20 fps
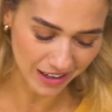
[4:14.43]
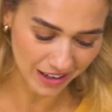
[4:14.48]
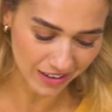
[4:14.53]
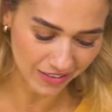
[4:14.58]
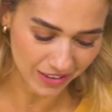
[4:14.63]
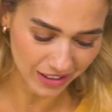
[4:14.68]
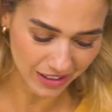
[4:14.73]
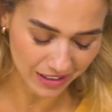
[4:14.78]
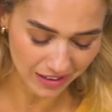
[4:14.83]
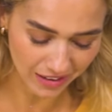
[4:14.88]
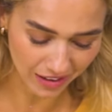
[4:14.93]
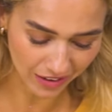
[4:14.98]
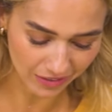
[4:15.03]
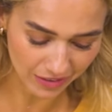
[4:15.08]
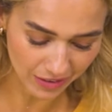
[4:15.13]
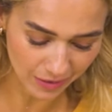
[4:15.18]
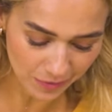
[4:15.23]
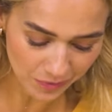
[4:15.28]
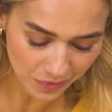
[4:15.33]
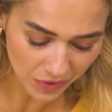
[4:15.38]
I really love
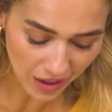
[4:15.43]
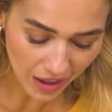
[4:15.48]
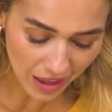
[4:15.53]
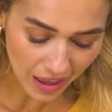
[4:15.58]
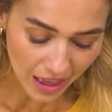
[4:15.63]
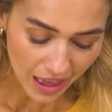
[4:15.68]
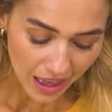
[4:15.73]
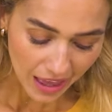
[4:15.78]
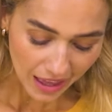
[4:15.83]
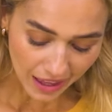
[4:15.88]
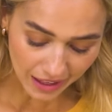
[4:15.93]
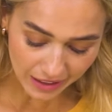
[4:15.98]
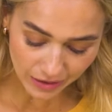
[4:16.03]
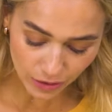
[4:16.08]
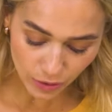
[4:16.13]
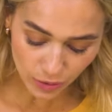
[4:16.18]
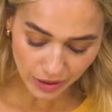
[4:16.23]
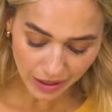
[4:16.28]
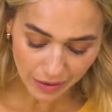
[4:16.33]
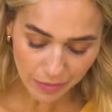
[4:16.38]
them. And
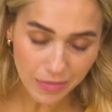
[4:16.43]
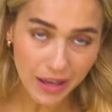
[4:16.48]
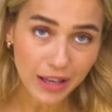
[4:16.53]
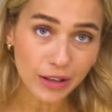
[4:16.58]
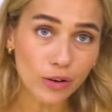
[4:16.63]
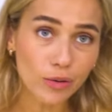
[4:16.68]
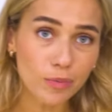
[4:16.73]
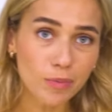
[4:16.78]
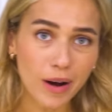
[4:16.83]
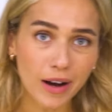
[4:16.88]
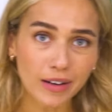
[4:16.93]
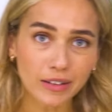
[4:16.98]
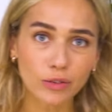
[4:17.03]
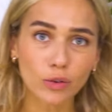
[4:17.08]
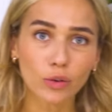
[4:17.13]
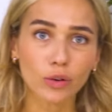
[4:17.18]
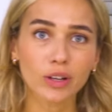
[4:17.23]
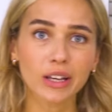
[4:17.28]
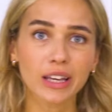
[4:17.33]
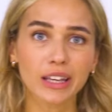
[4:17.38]
you can make your
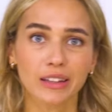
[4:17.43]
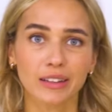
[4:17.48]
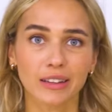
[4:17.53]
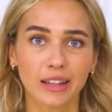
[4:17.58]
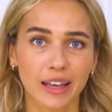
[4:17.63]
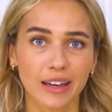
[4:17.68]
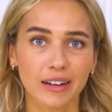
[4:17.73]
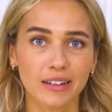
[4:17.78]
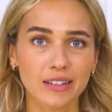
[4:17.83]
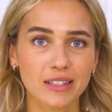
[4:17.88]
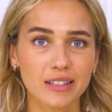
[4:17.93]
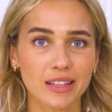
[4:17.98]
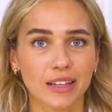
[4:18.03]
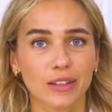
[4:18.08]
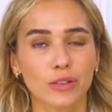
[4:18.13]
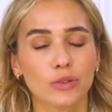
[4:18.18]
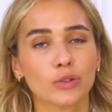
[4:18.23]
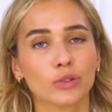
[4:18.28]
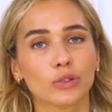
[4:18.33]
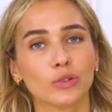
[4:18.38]
magnolia in layers, like
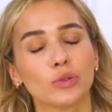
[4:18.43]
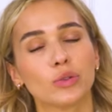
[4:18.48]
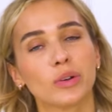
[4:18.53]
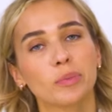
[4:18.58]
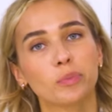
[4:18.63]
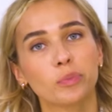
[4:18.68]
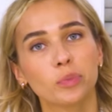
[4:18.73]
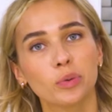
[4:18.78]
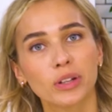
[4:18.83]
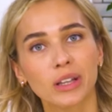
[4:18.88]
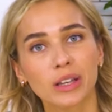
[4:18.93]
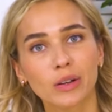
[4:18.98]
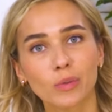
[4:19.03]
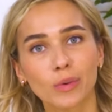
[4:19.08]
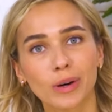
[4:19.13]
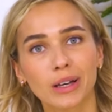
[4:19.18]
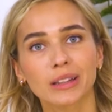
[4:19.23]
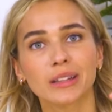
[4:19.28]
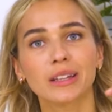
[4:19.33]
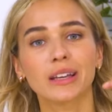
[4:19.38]
you could do a pudding
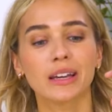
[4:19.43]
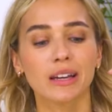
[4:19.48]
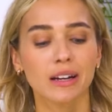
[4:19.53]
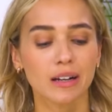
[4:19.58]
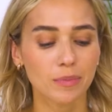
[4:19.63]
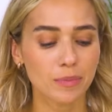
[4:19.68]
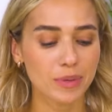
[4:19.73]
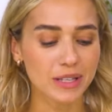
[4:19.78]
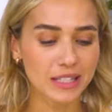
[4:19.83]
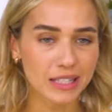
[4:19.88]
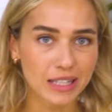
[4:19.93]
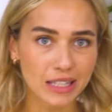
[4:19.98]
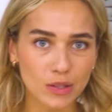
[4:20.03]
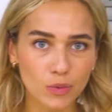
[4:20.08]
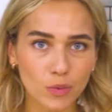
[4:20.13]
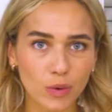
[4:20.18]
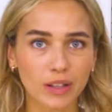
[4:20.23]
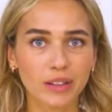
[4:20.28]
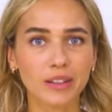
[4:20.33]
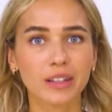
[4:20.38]
1 layer, biscuits
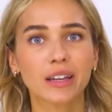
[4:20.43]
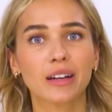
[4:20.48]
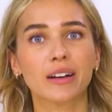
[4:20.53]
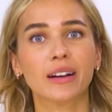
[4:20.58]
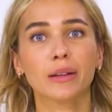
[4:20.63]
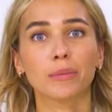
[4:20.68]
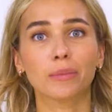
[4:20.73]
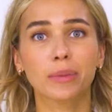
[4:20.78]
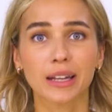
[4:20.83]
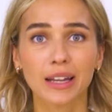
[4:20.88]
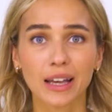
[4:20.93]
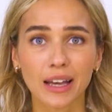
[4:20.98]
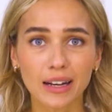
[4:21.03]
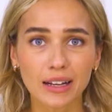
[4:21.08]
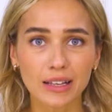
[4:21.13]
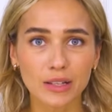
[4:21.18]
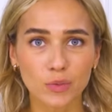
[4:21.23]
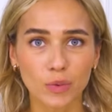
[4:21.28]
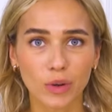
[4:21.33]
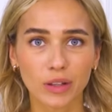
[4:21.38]
1 layer, and
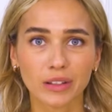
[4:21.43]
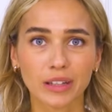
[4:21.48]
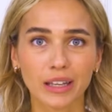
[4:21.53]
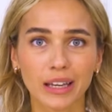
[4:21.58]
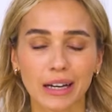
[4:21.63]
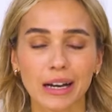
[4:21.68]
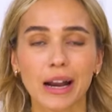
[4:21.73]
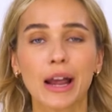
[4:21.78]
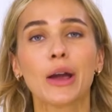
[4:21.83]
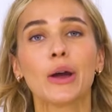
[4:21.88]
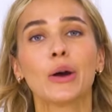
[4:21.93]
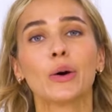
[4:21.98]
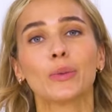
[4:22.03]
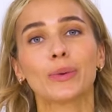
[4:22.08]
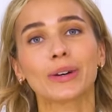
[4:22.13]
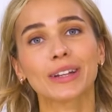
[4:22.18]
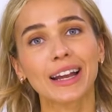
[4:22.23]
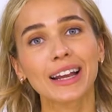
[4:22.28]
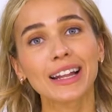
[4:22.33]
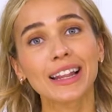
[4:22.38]
bananas 1 layer.
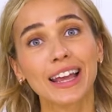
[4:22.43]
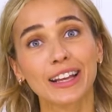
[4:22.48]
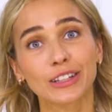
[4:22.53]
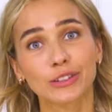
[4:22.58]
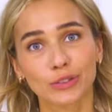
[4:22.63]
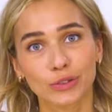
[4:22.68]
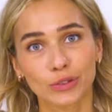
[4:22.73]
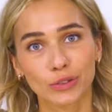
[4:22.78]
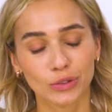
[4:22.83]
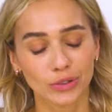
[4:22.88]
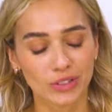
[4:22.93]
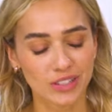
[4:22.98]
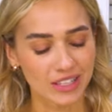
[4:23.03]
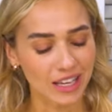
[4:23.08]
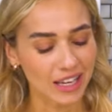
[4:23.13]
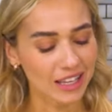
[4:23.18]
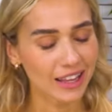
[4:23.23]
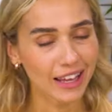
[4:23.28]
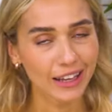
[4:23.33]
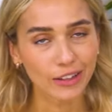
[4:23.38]
What I like to do is
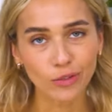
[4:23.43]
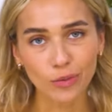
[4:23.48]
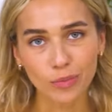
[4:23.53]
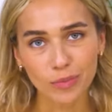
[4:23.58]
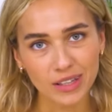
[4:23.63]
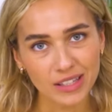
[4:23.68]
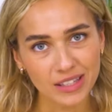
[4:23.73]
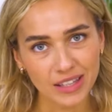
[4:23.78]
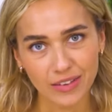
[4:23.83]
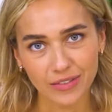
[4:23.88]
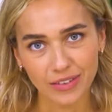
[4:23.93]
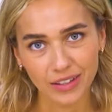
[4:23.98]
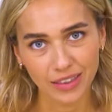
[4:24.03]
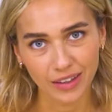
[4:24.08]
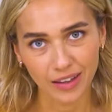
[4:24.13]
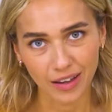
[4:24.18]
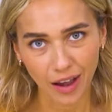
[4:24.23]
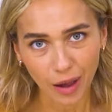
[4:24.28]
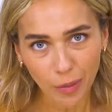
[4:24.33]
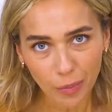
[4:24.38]
I like to mix
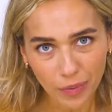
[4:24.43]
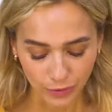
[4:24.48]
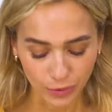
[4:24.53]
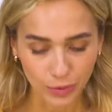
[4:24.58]
everything up.